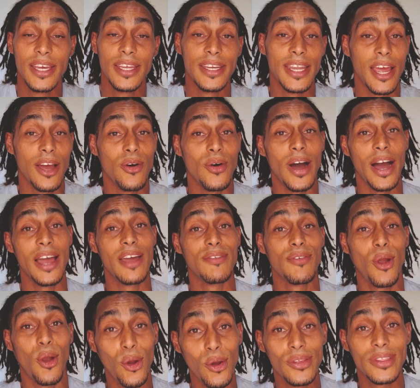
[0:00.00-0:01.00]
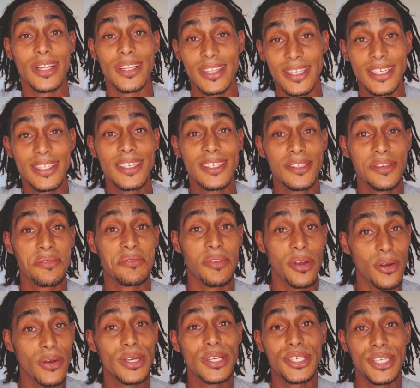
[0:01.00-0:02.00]
Now, I have heard that this is a
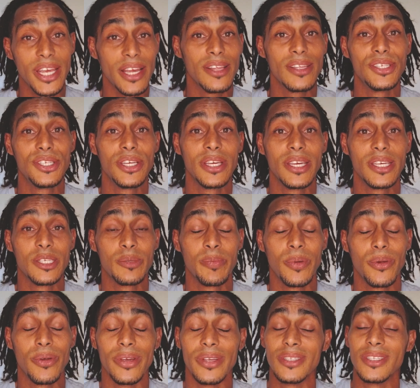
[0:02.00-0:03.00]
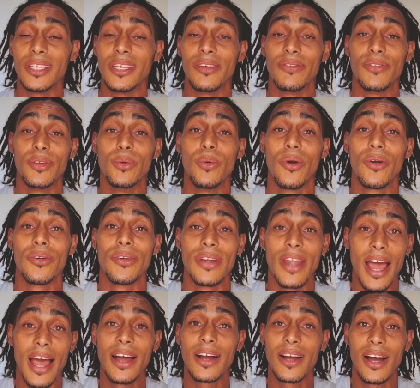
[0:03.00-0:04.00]
very challenging experience, and if you are
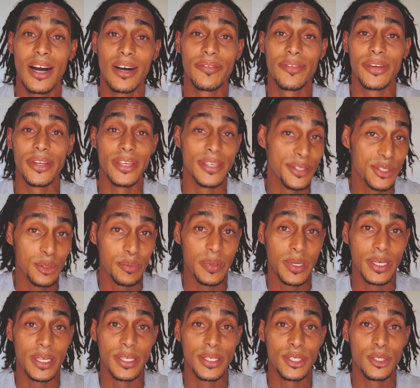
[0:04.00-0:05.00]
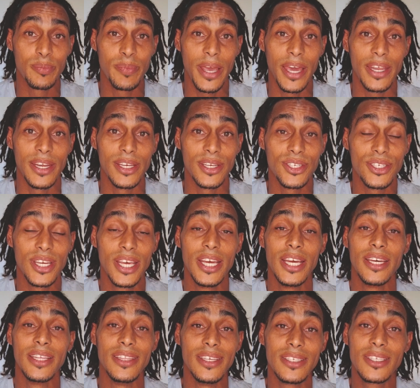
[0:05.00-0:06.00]
not confident in speaking Spanish,
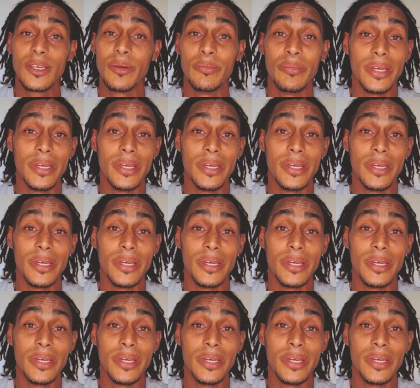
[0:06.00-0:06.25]
this can